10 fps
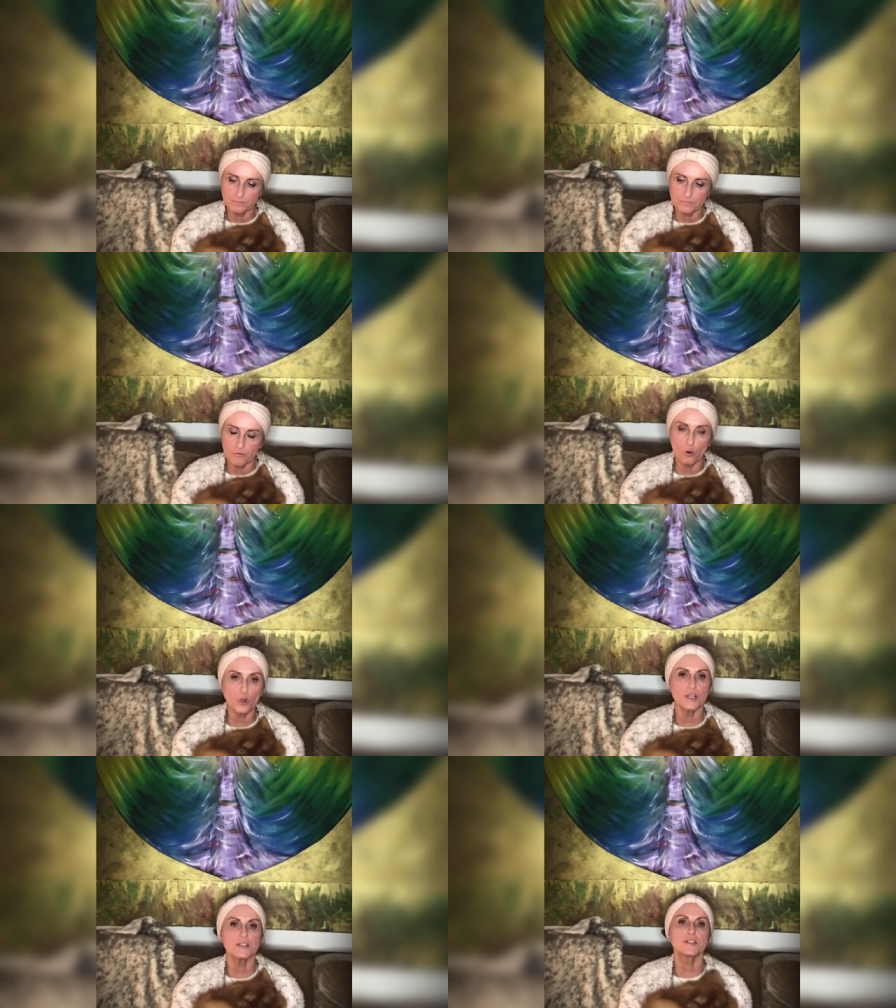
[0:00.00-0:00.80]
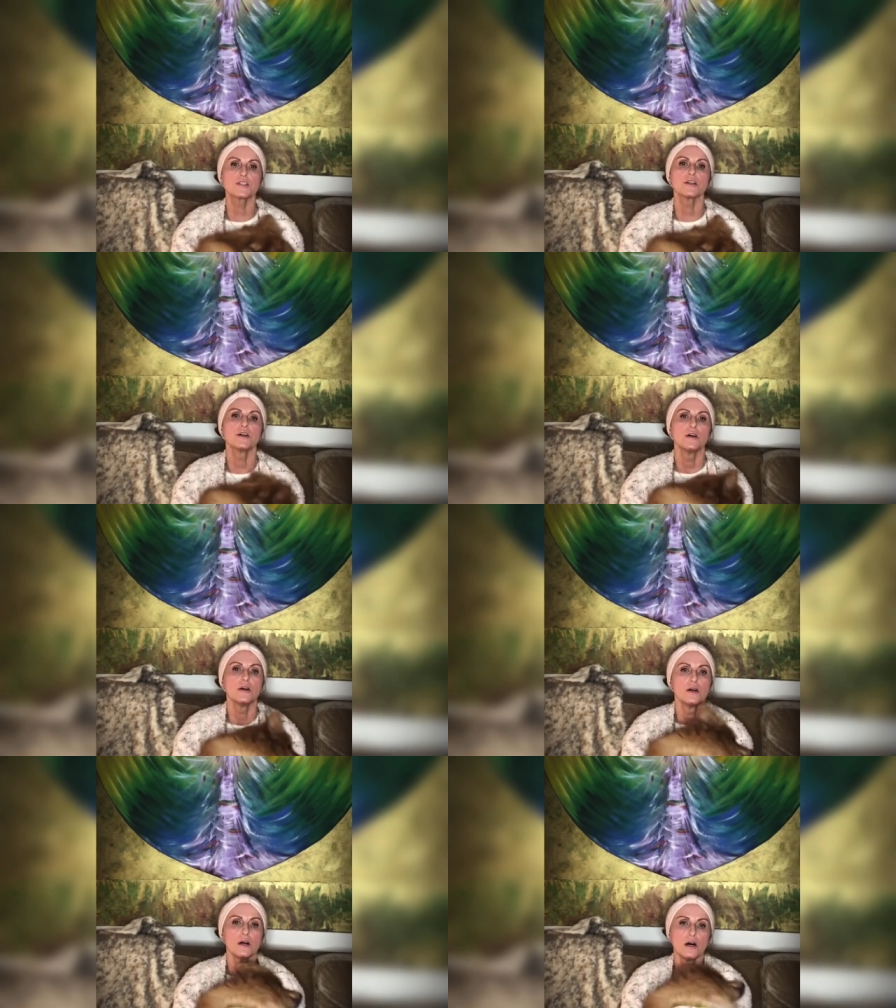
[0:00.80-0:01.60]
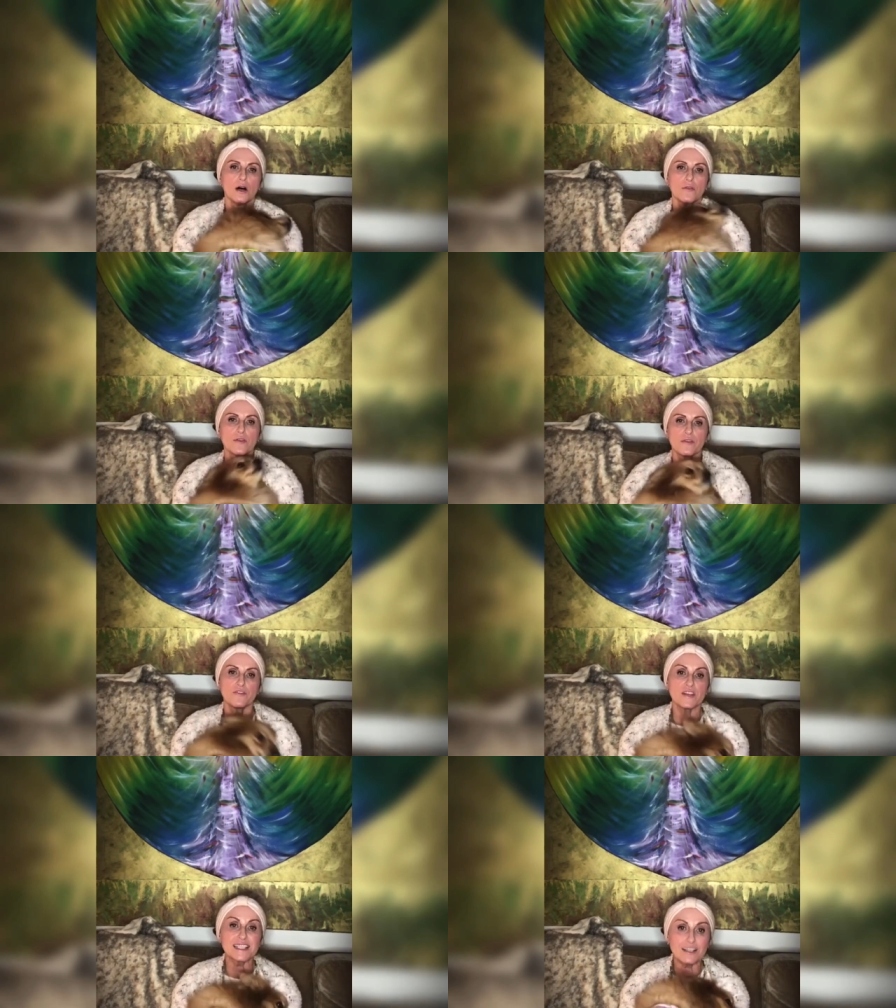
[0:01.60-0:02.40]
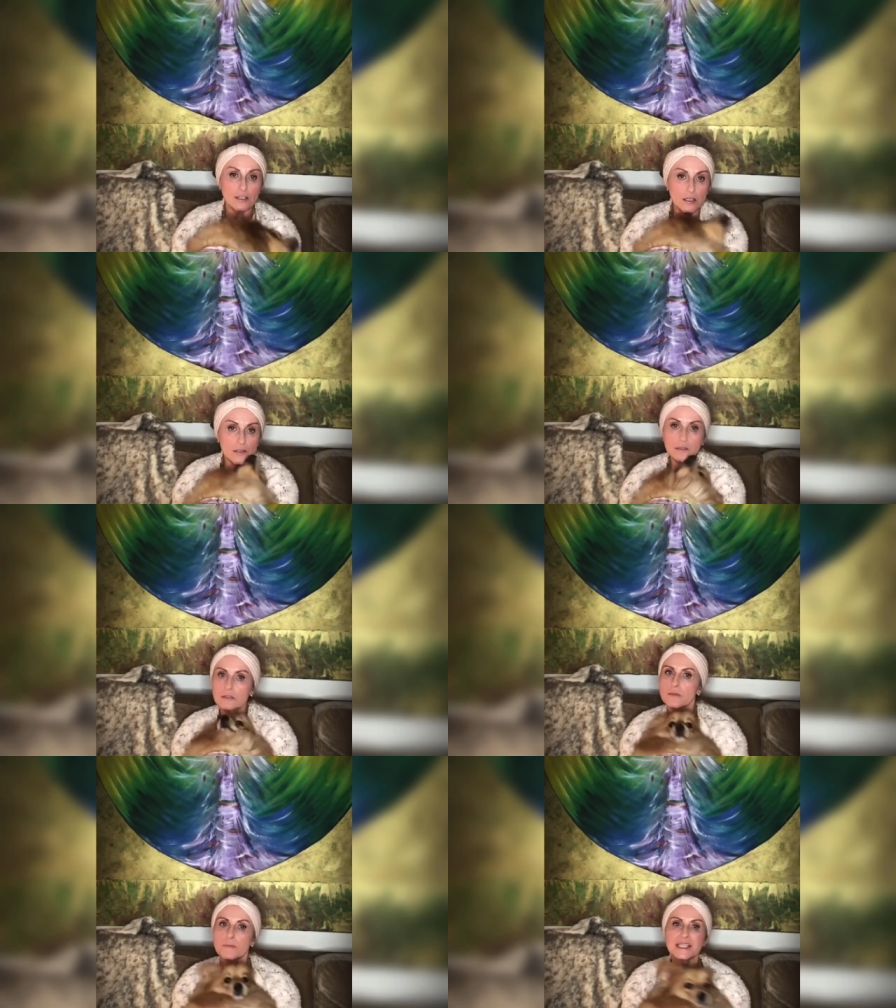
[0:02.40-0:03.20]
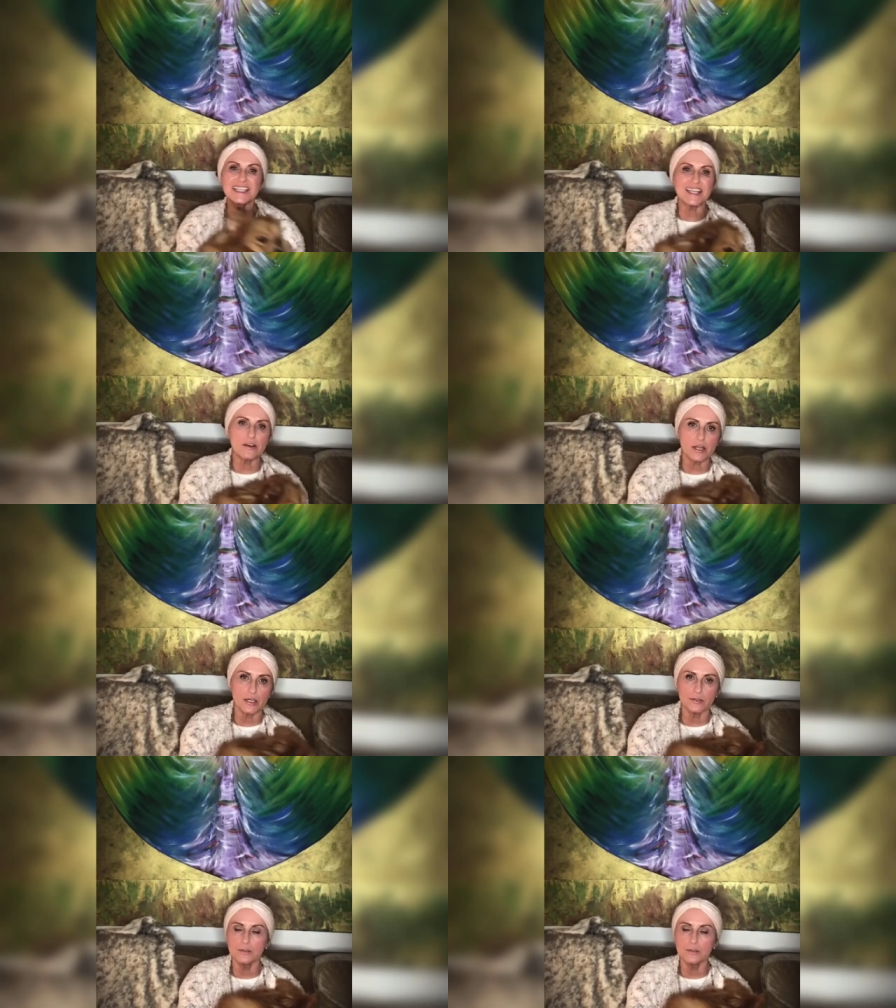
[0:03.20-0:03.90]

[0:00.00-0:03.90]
focused on the physical, the material,